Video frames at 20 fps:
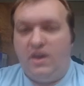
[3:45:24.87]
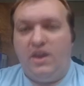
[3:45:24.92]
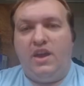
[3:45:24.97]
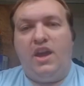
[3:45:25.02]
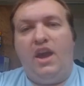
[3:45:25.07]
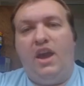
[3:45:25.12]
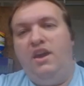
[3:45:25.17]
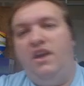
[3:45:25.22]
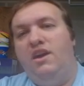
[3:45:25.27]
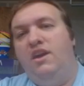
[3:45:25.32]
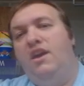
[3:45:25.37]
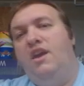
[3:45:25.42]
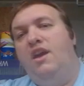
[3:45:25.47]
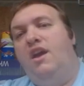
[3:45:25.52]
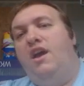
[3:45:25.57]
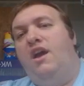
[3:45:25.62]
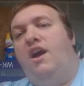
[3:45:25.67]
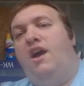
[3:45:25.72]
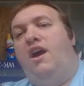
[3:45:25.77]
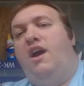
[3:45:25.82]
Okay.
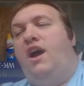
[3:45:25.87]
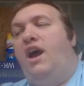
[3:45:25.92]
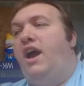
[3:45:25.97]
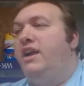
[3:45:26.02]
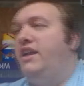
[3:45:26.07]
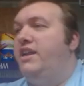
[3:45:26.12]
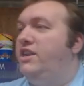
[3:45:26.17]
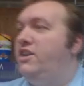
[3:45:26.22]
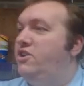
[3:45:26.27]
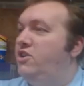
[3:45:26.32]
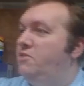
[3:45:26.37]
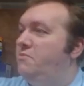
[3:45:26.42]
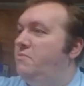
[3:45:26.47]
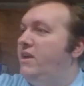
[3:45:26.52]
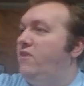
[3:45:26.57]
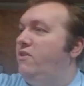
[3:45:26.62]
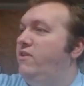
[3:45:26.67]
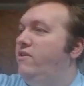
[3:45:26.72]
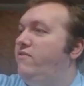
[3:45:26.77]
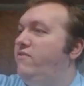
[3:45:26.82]
I need you to
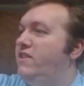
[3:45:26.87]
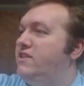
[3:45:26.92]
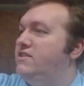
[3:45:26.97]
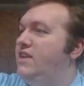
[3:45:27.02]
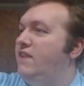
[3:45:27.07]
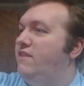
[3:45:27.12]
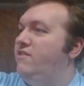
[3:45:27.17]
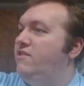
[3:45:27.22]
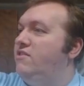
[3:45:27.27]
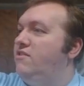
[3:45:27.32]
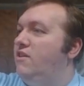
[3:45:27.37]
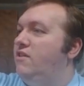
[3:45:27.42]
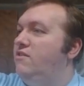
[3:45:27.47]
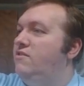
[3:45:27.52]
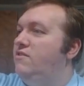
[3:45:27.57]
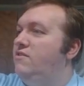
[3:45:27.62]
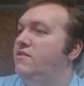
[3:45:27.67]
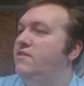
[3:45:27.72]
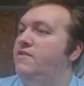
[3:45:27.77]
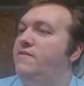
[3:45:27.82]
make a reflex saving throw
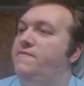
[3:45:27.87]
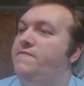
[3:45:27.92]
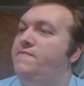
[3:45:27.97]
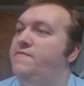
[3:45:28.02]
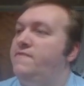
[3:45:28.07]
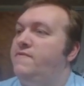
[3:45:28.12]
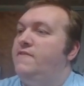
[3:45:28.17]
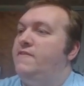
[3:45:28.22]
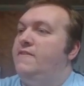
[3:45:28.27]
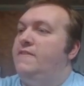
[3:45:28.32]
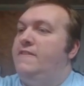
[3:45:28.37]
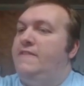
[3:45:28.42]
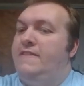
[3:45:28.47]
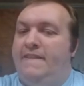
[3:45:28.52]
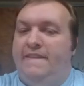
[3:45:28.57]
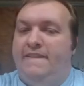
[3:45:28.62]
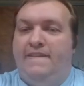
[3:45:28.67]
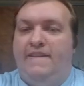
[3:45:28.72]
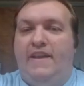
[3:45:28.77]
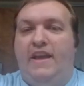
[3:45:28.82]

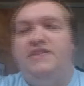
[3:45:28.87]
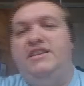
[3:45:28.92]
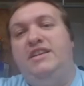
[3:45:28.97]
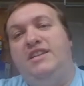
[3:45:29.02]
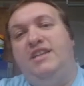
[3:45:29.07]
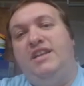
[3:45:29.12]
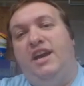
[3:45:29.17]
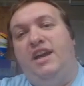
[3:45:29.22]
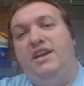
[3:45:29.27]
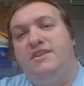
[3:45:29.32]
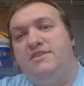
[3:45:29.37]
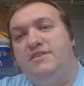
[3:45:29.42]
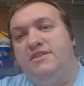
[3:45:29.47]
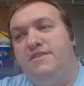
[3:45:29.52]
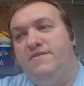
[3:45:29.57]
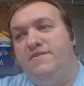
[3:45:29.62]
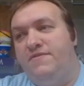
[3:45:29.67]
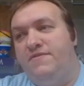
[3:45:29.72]
as he dies.